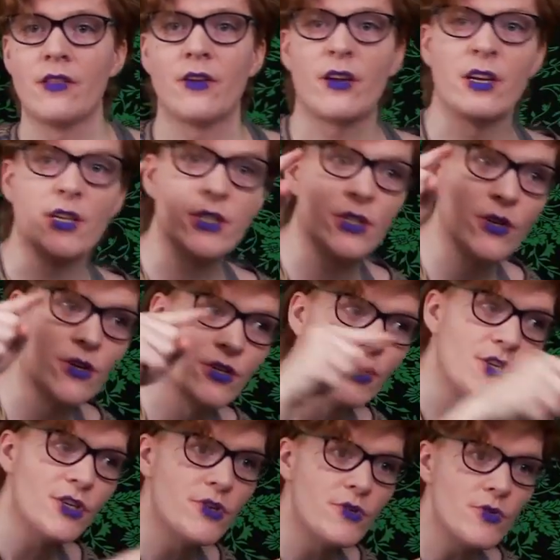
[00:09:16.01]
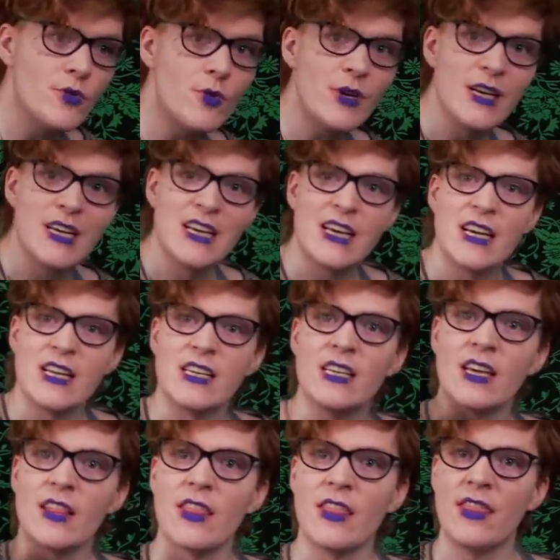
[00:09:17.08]
they're going to turn you
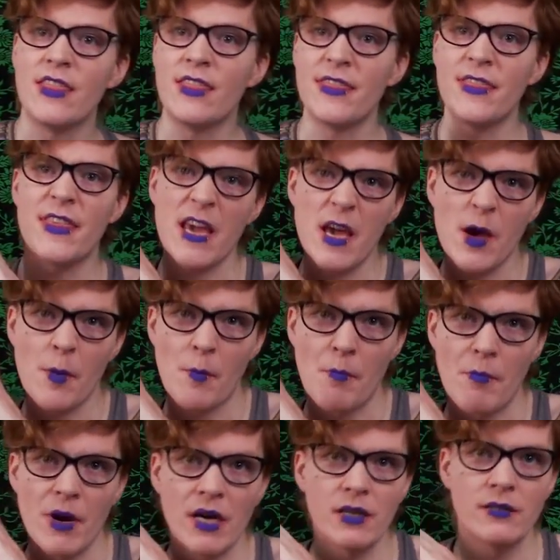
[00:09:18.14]
into them